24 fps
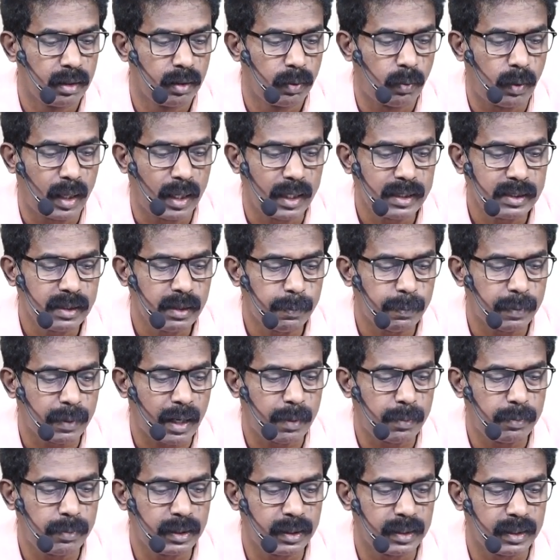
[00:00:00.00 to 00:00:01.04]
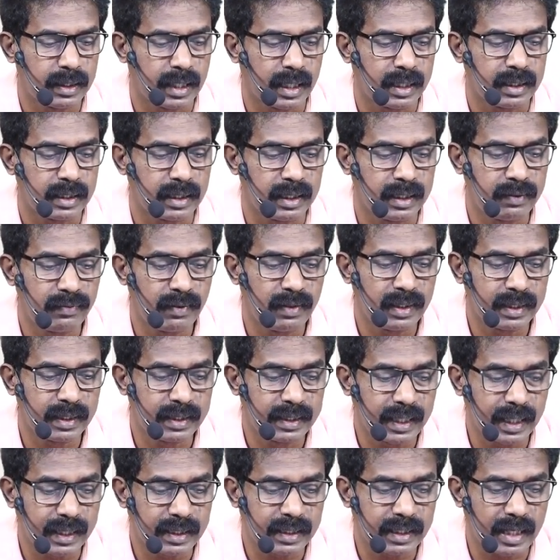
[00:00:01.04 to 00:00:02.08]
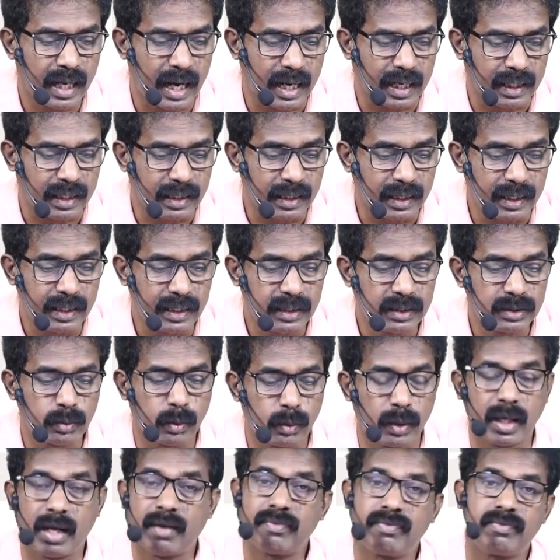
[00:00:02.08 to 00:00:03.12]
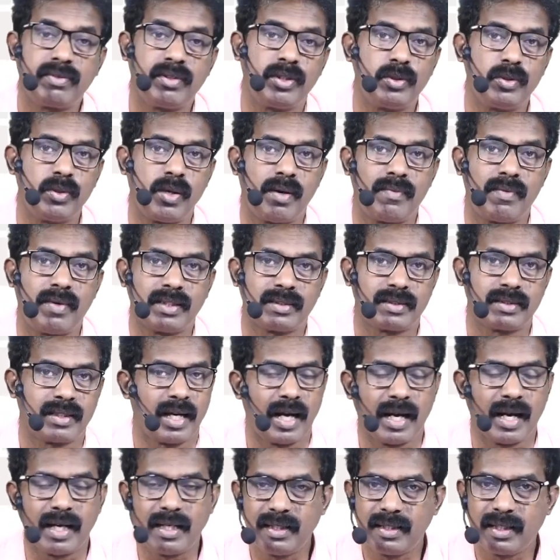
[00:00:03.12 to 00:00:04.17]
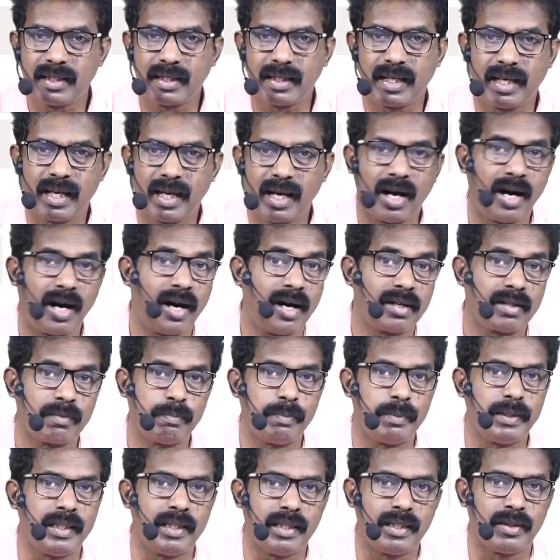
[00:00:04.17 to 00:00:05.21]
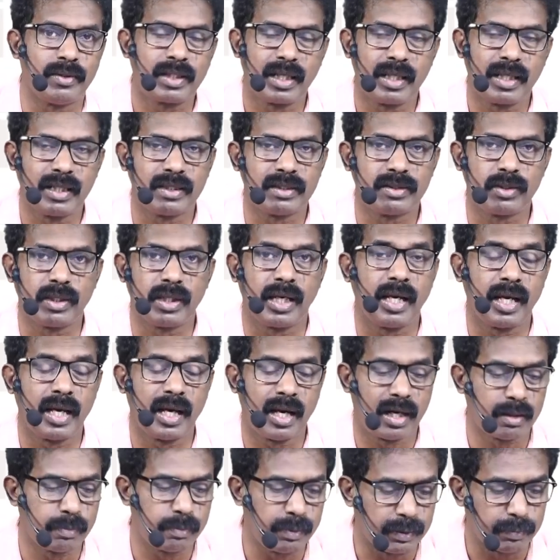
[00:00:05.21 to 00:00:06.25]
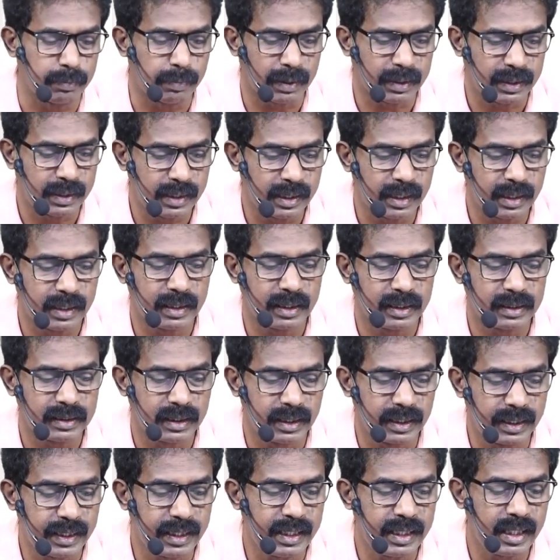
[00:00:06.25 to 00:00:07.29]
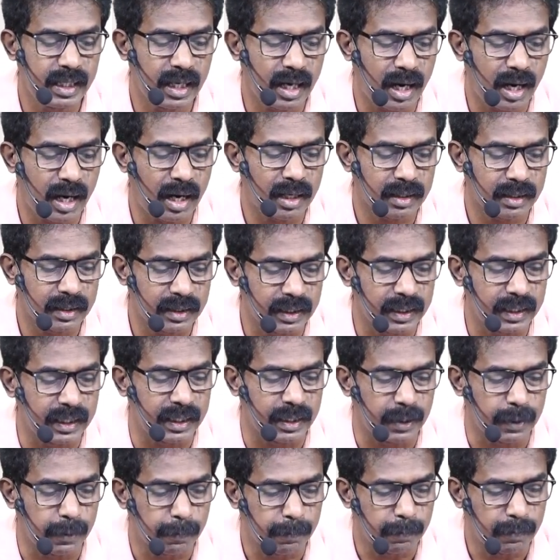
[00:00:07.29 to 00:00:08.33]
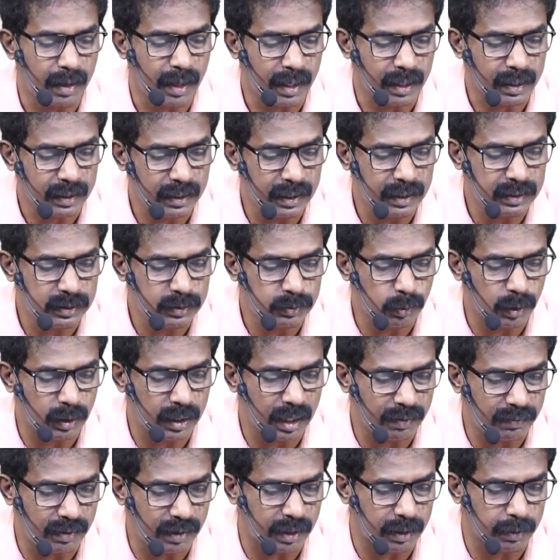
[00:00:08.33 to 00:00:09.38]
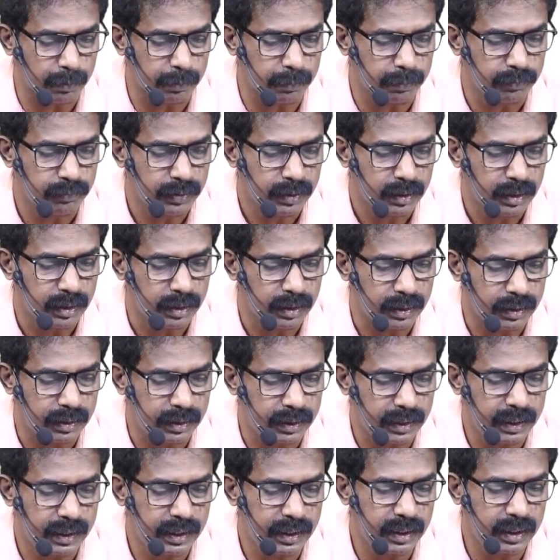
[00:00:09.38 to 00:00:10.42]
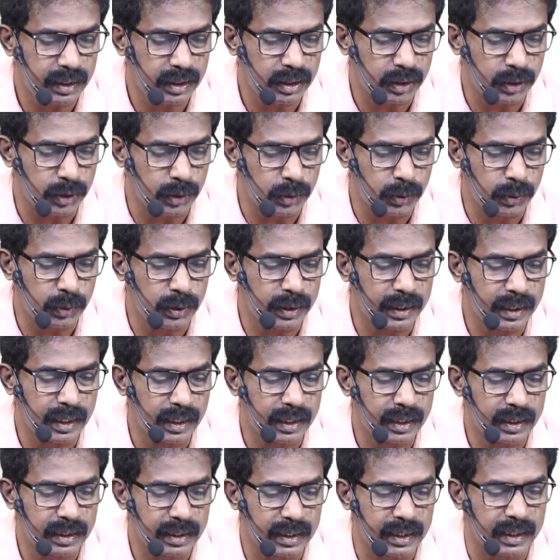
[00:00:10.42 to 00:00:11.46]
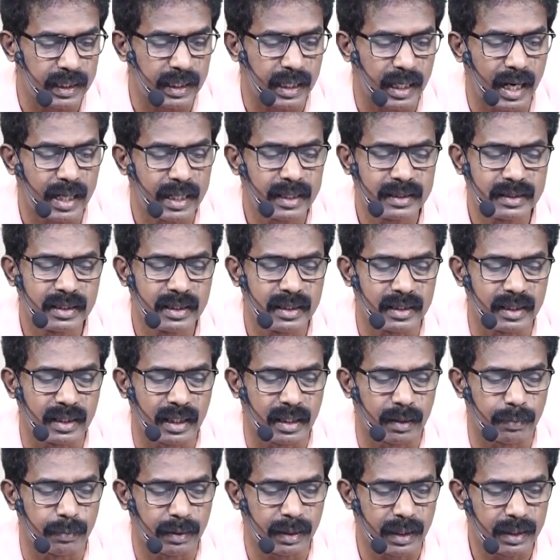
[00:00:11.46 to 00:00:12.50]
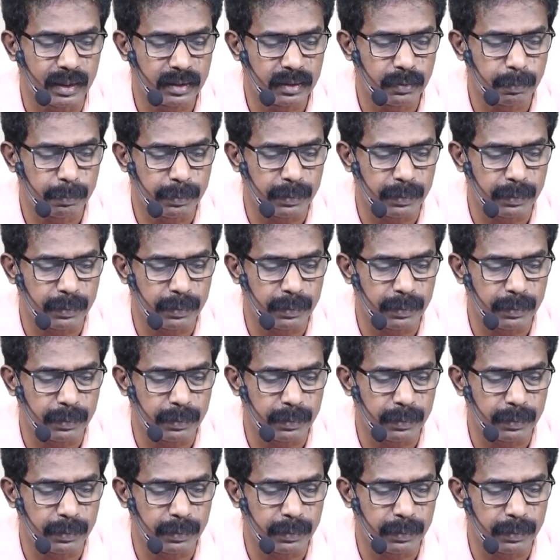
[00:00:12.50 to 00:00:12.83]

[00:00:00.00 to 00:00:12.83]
What is the probability that it will get at least one of the two awards, either A or B? Okay, so A or B, but here it is D or E, at least one award. D union E. Addition theorem, right?